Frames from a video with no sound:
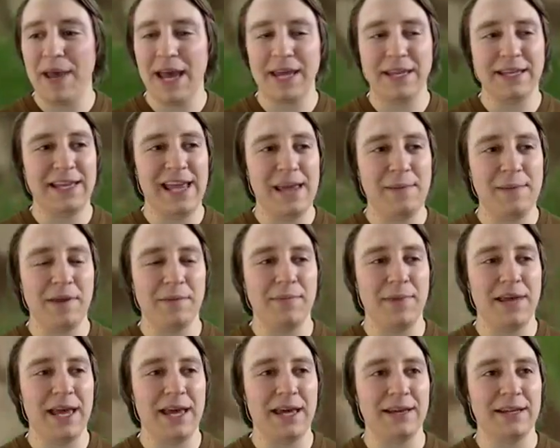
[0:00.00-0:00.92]
Hat Gaming
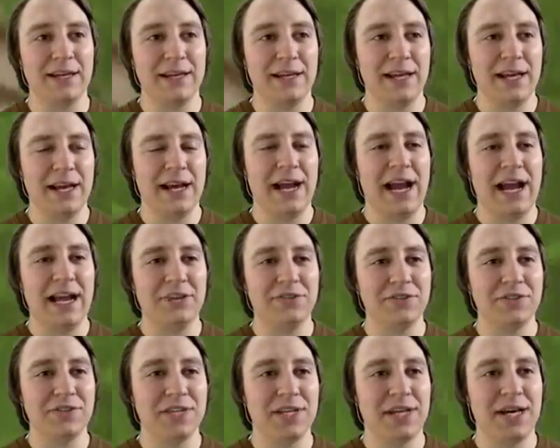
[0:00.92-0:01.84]
Man. I
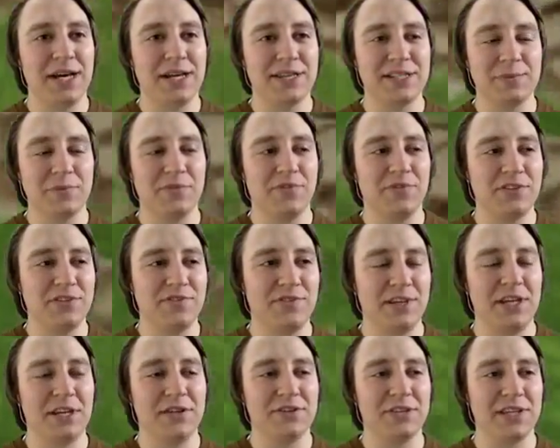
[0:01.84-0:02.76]
actually saw some of his
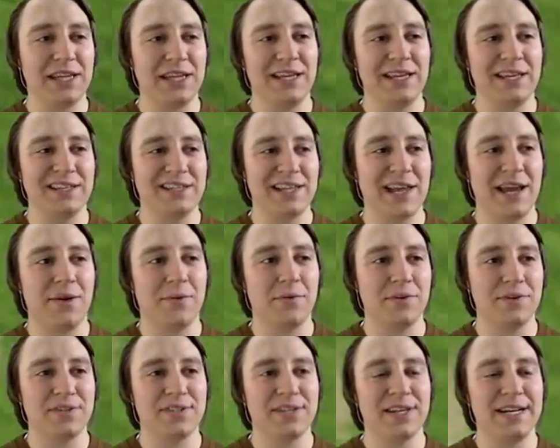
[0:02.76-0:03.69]
videos lately because I
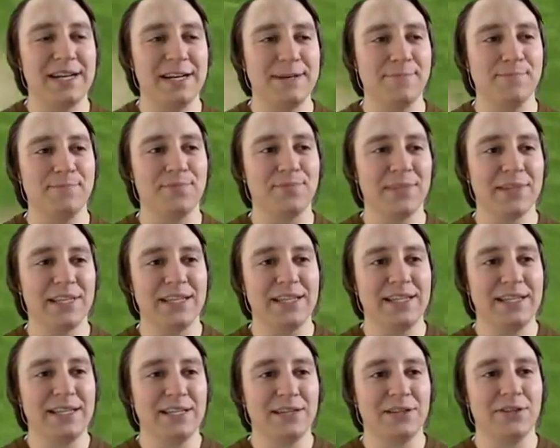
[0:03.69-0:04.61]
was
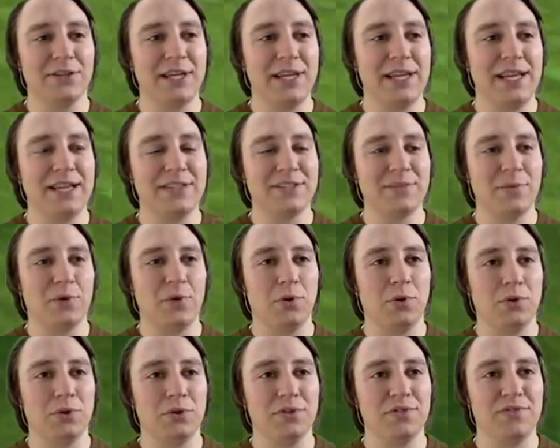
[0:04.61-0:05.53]
looking at some
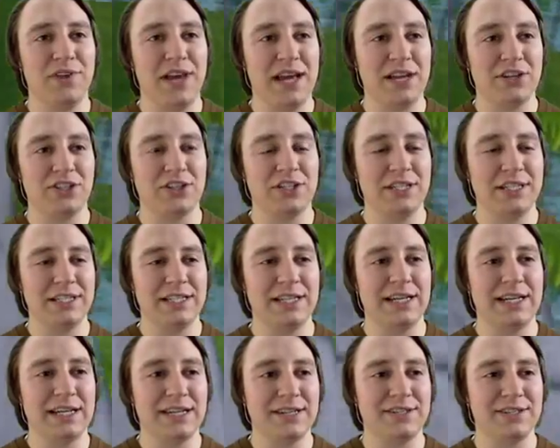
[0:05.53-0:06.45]

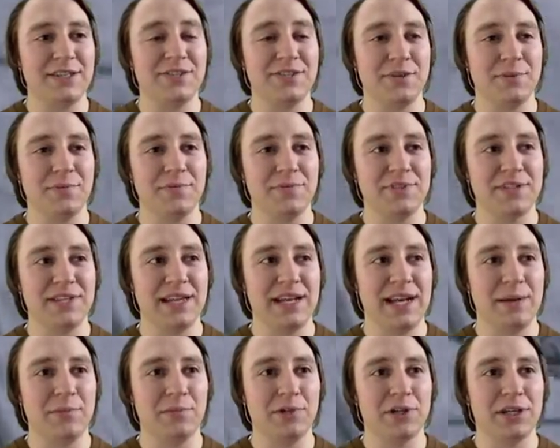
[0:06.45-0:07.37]
old-fashioned systems that
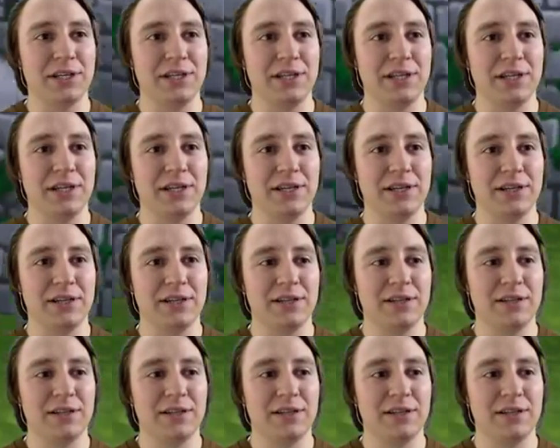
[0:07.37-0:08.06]
I'm looking to